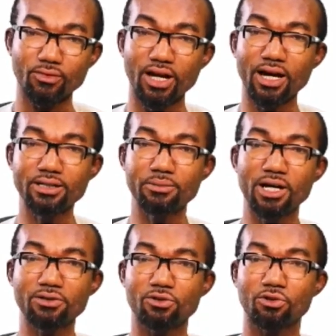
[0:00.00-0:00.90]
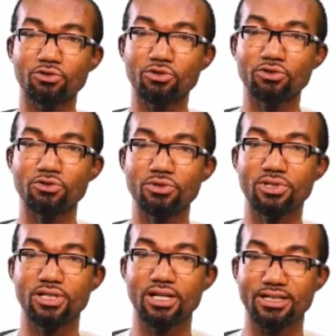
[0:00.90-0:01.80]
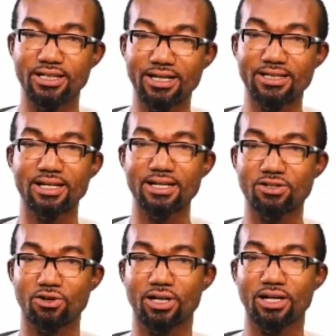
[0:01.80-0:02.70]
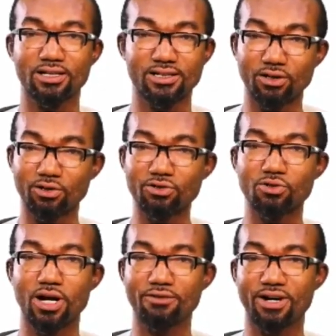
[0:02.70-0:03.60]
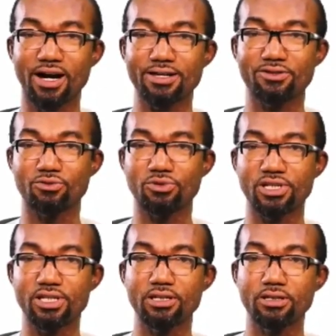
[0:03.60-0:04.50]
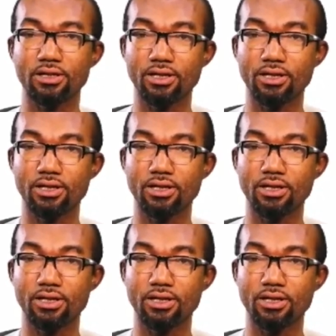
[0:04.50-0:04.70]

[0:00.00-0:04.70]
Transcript: Animals also use their sense organs. They also have eyes to see,